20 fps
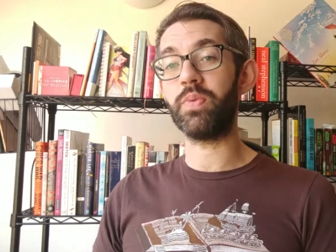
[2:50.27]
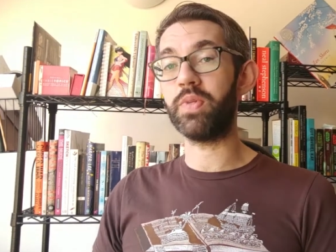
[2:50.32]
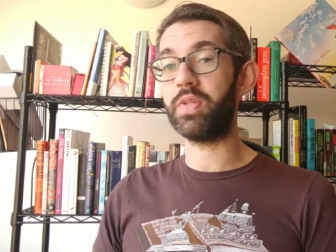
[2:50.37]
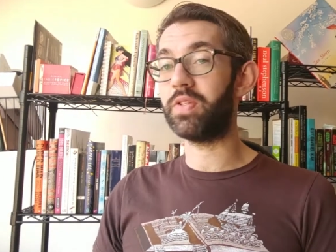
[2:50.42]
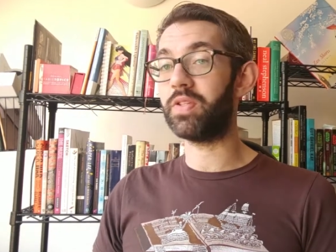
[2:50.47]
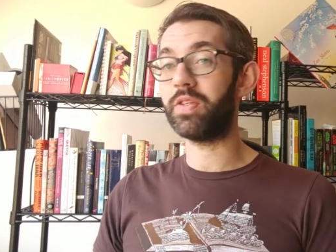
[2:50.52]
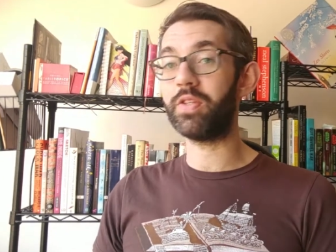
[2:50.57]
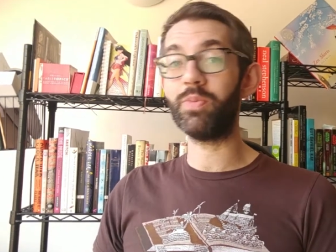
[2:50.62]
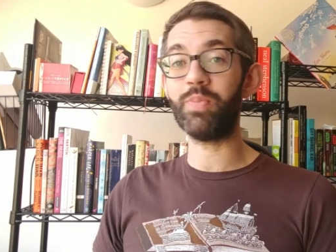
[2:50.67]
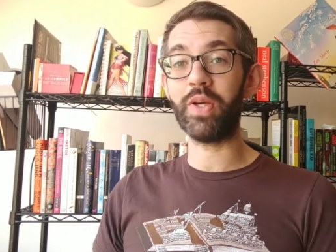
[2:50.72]
which
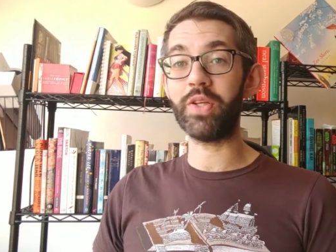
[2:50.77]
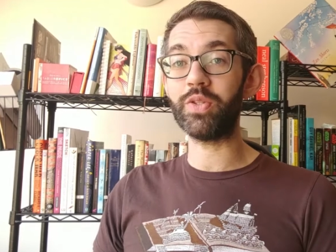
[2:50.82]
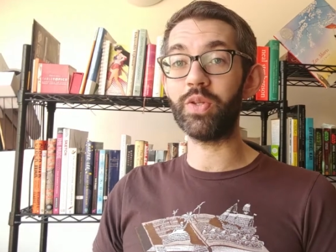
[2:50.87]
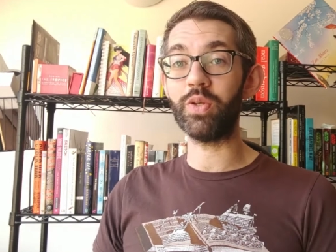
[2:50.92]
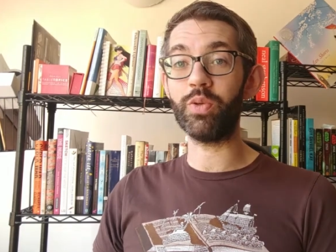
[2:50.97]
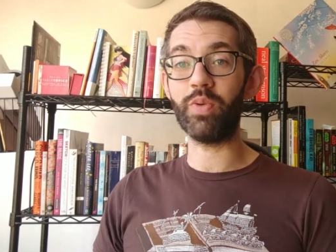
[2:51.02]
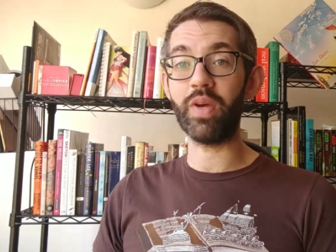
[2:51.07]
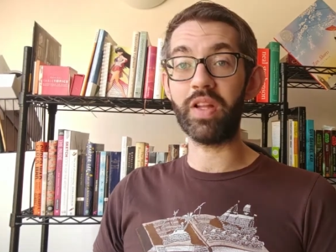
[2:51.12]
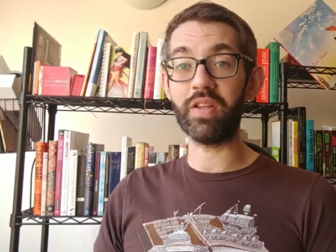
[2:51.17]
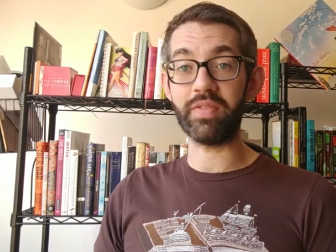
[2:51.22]
is
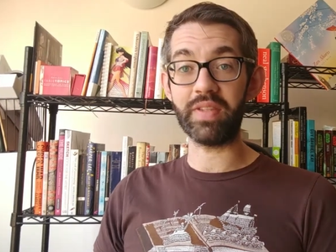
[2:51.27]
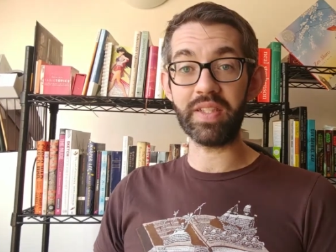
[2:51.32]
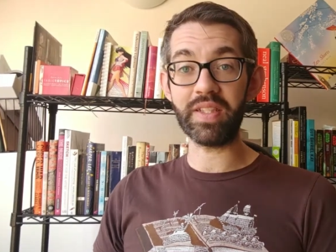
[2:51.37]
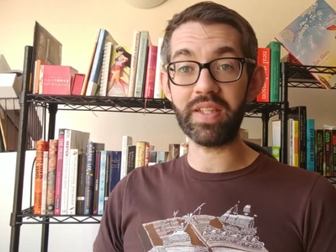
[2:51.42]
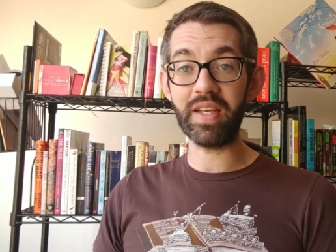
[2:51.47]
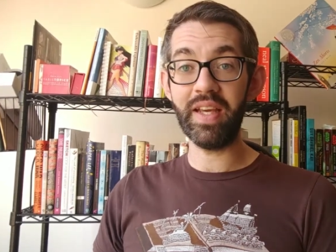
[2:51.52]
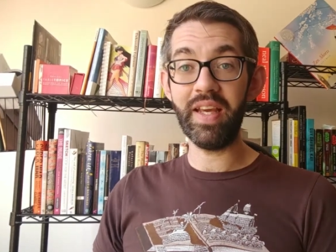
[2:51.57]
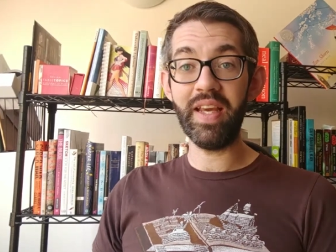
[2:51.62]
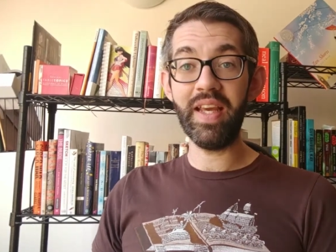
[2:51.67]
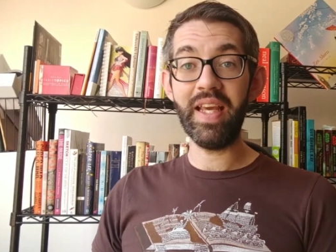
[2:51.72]
especially relevant
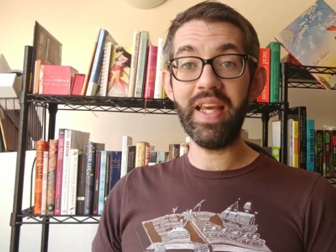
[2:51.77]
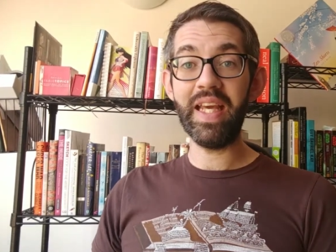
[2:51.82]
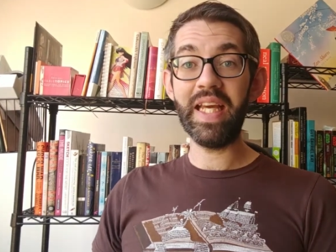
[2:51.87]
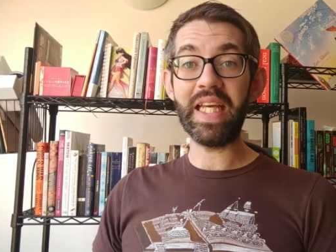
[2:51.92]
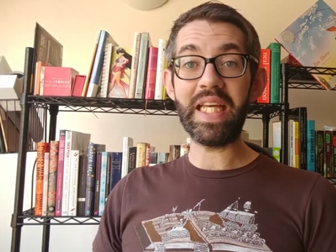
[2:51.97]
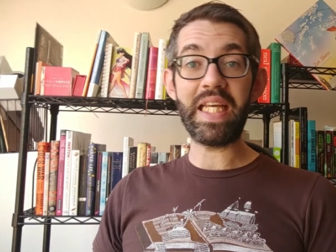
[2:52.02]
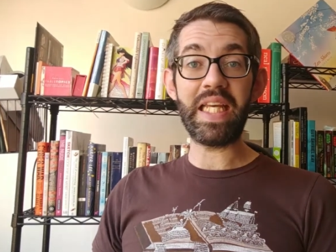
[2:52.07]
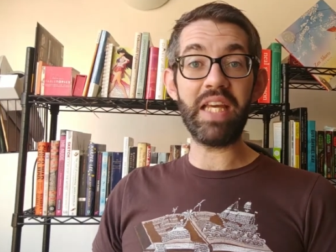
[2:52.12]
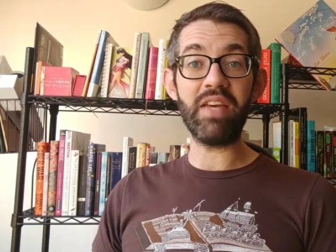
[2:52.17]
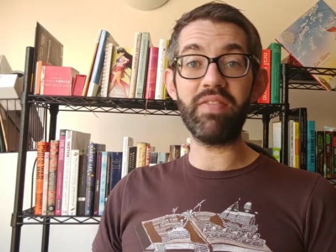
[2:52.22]

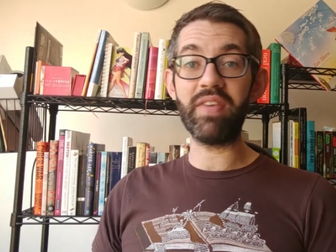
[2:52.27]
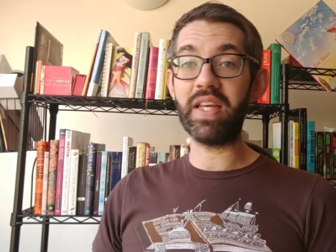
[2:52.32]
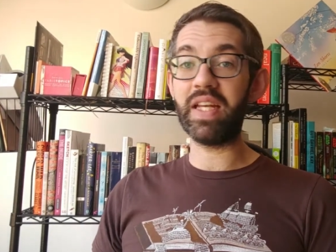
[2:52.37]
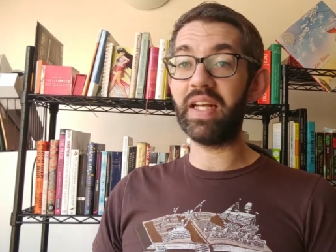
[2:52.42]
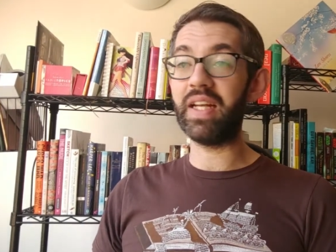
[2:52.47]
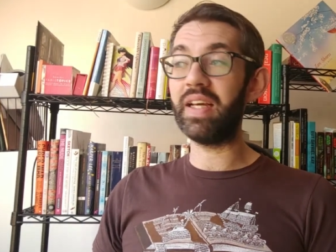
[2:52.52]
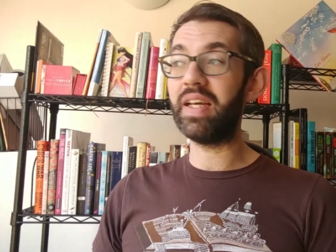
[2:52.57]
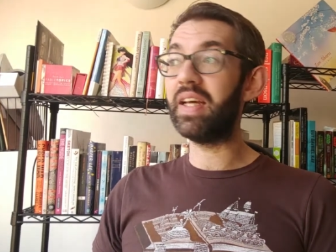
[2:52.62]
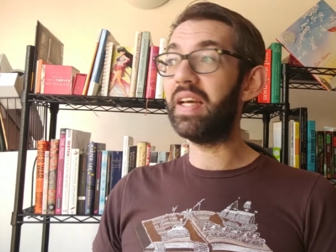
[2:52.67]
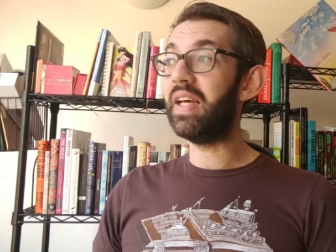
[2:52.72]

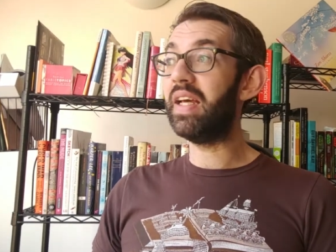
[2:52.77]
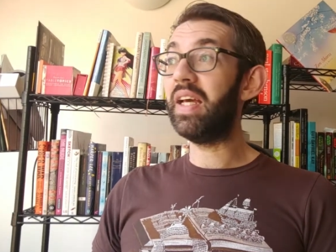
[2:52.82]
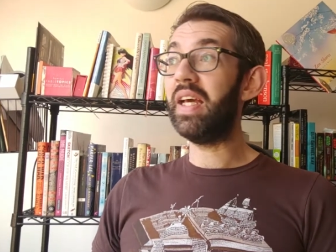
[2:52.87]
given